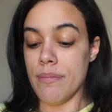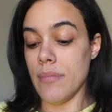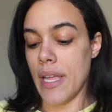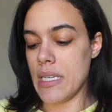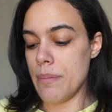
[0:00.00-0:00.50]

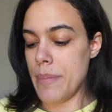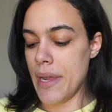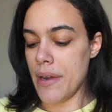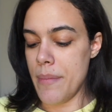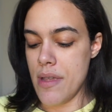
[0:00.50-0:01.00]
like
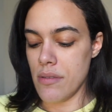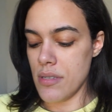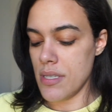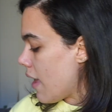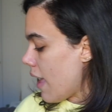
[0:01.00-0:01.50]
bigger
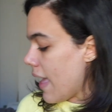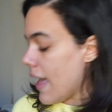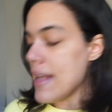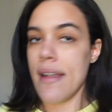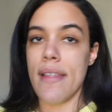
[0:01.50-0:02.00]
meals,
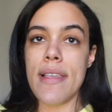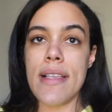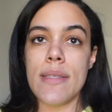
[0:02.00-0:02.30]
and these